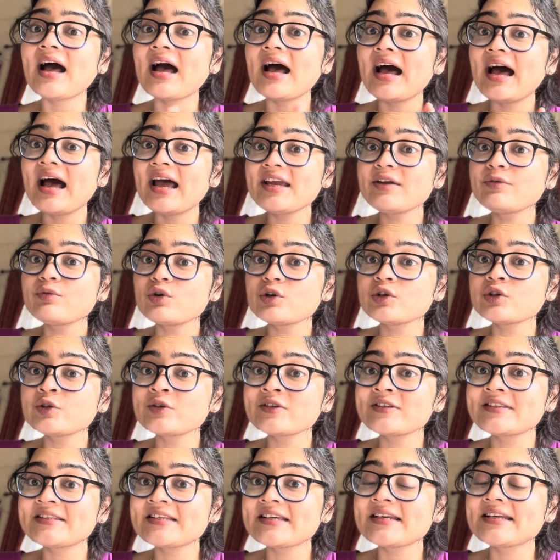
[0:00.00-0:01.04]
I want to
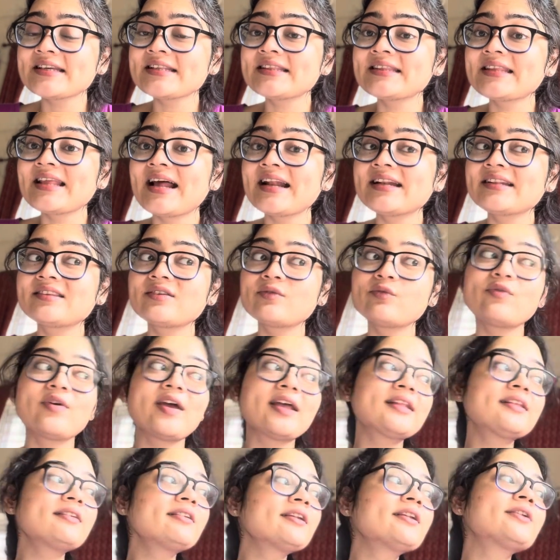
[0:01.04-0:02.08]
say that the
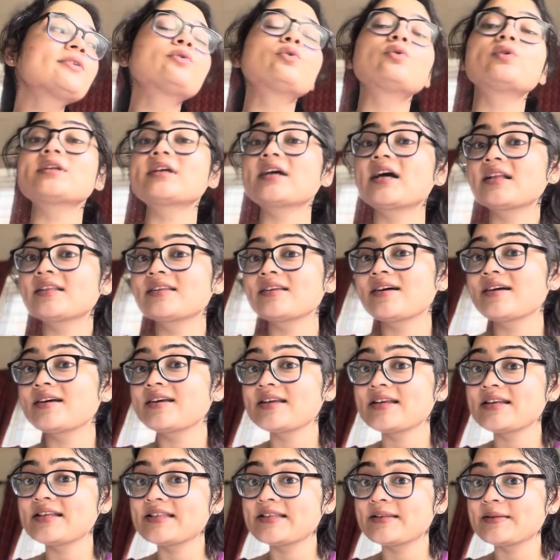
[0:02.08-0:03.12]
weather in
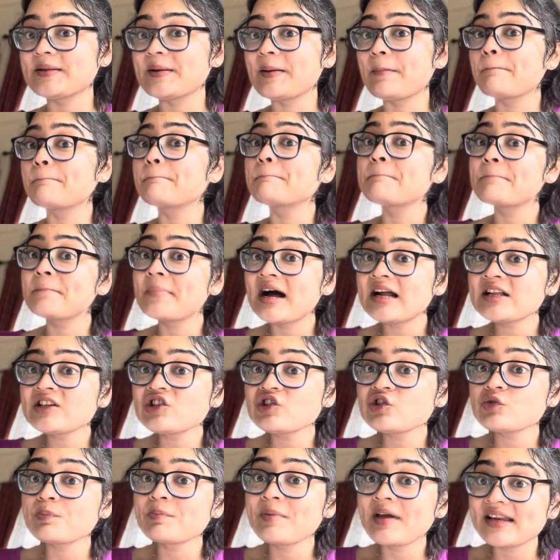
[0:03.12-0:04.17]
Kolkata is
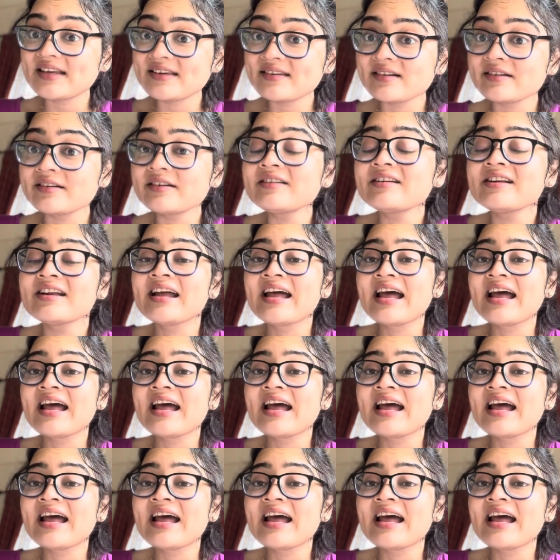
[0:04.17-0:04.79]
much better